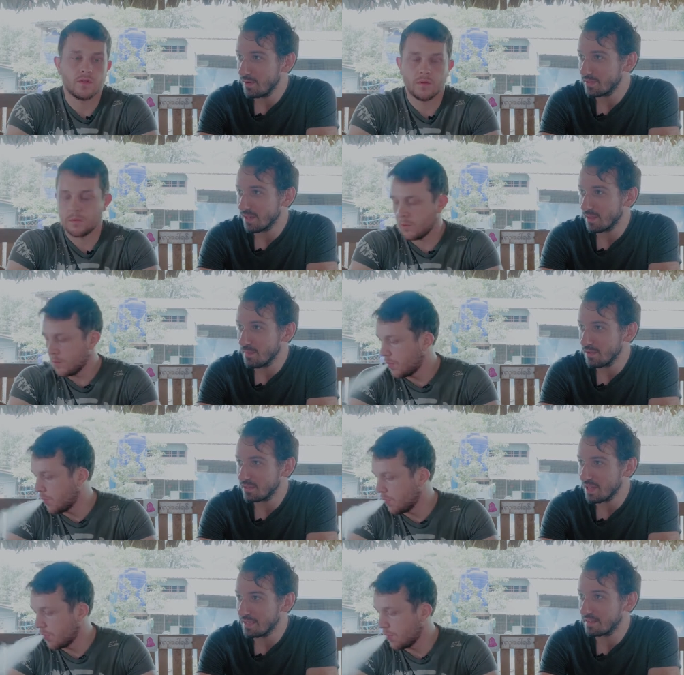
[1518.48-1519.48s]
Speaker 1: but it was, like, the
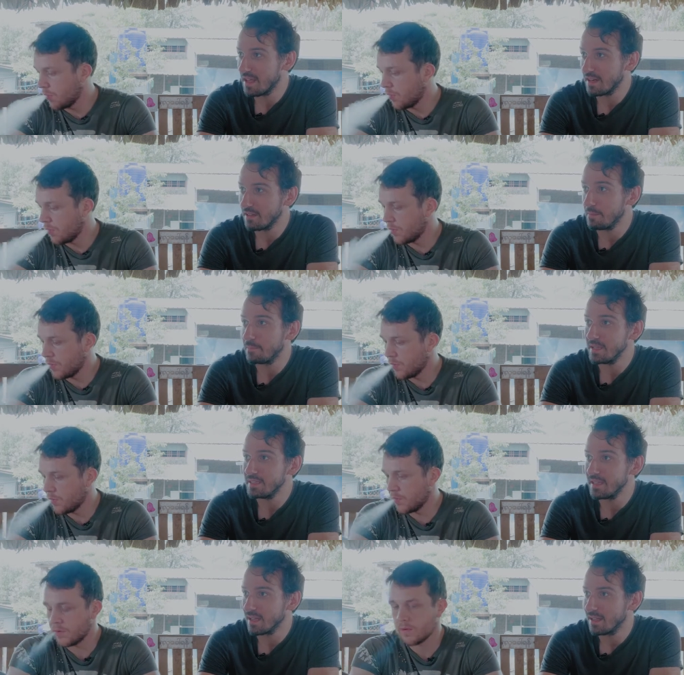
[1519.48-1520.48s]
most aesthetically
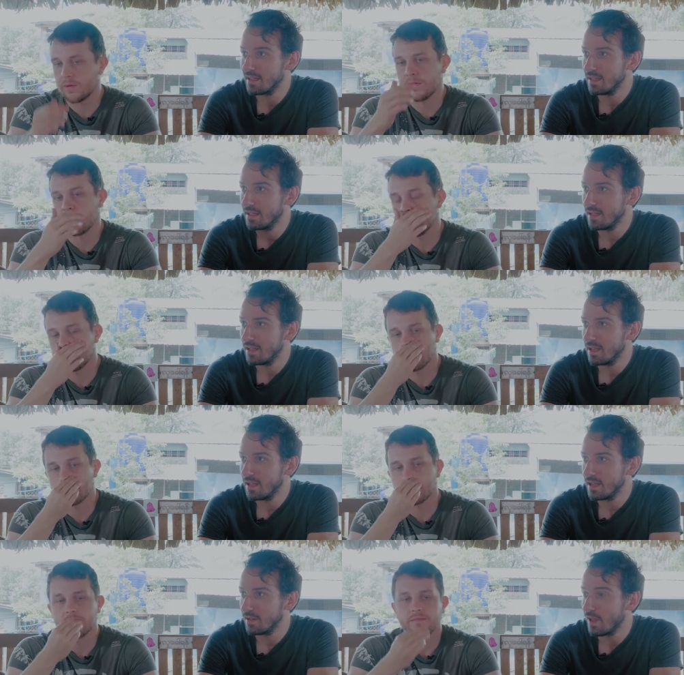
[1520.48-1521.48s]
pleasing
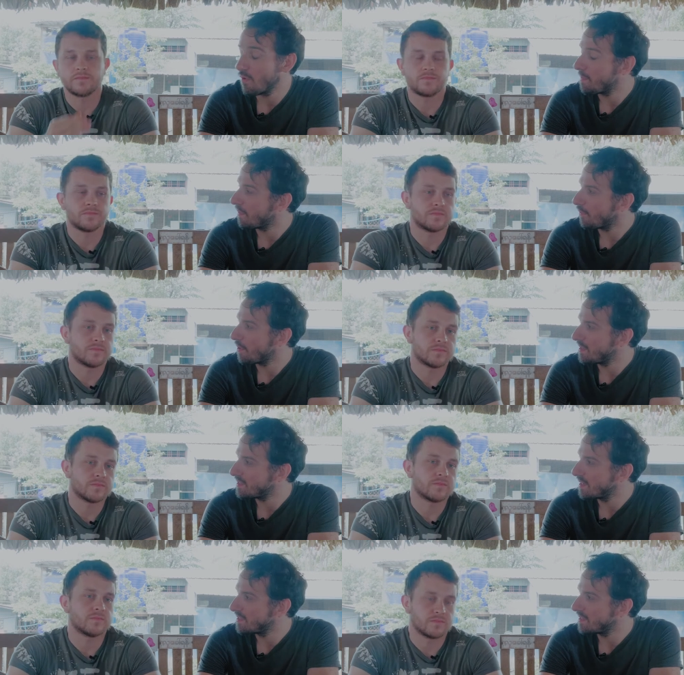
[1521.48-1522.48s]
Lethwei
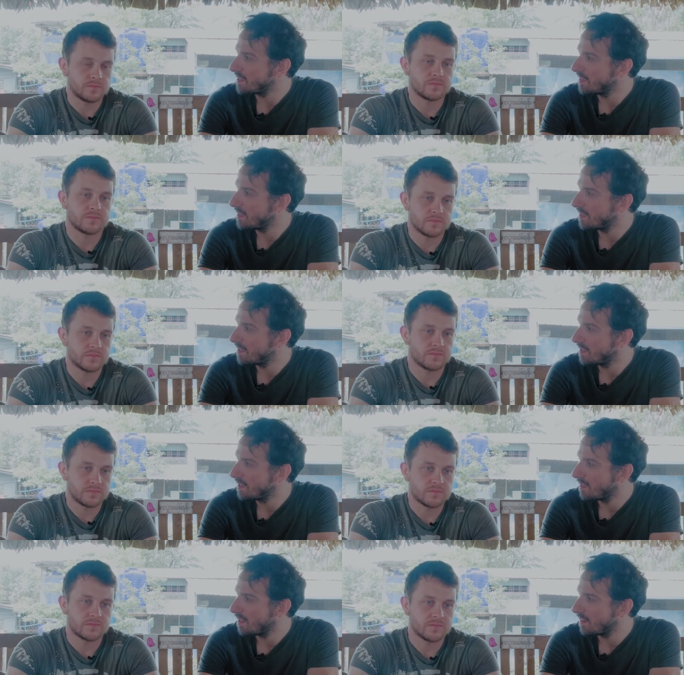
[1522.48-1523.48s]
performance I'd seen
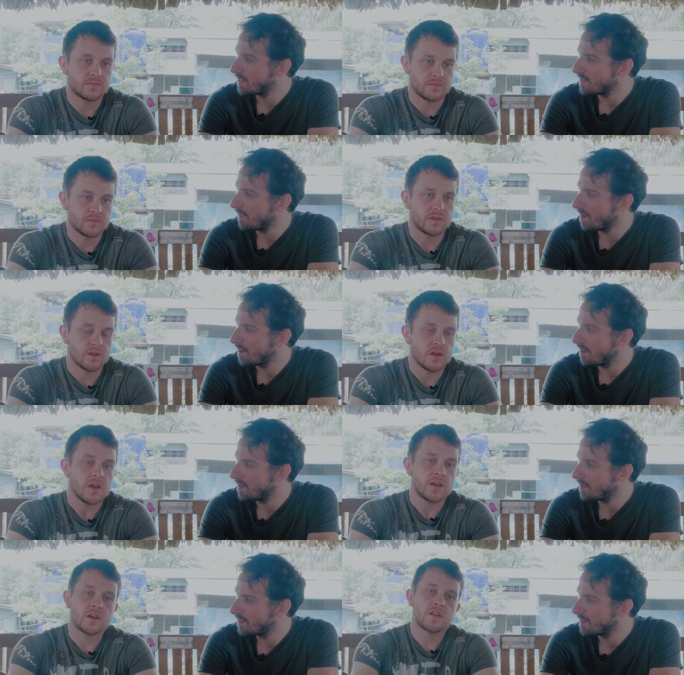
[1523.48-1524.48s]
thus far.
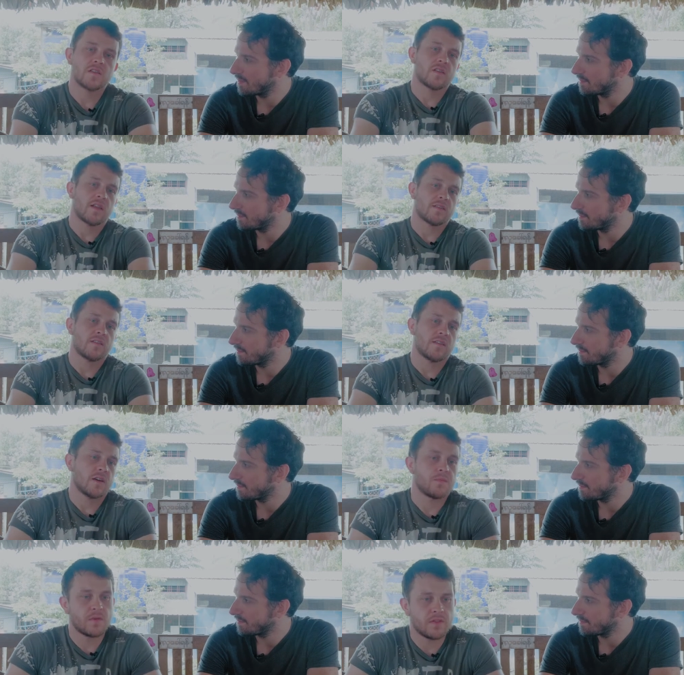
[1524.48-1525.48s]
Speaker 2: Because that's the
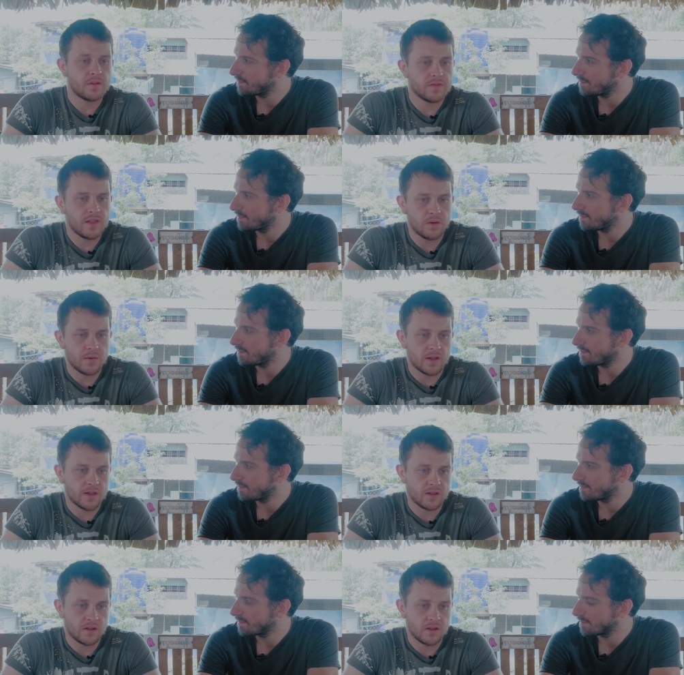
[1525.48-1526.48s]
thing with, with
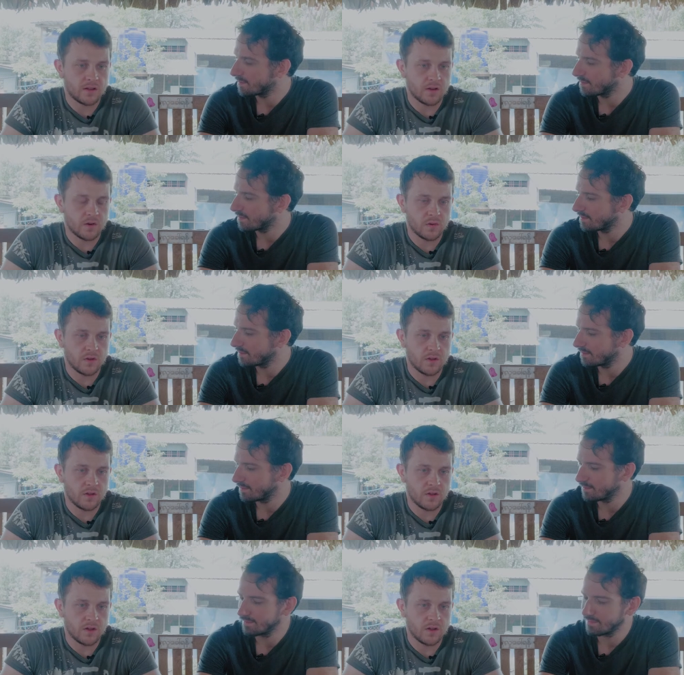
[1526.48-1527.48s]
Lethwei, you know,
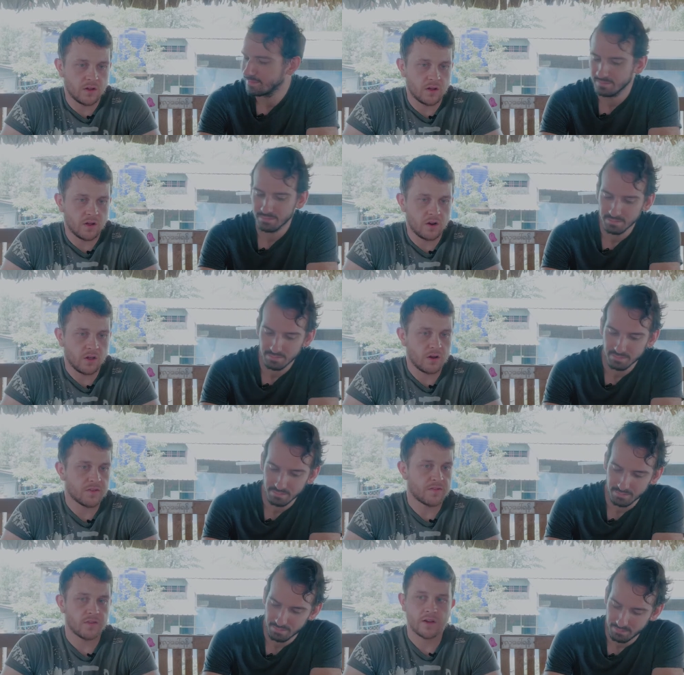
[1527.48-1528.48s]
a lot of
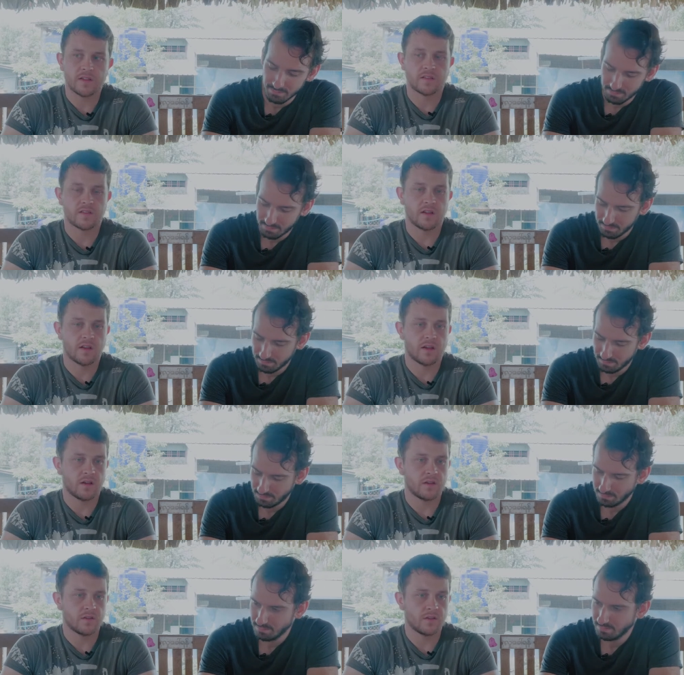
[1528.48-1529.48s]
the fights,
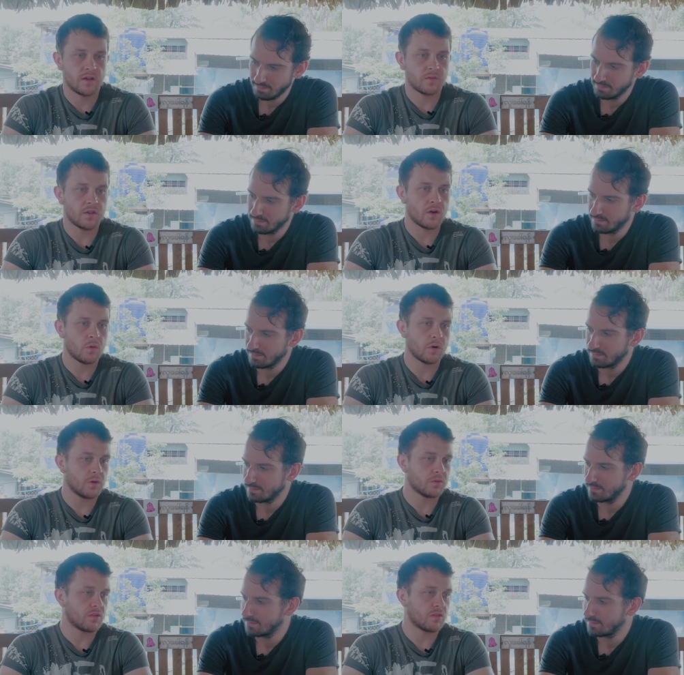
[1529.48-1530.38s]
they're, they're, they're not what you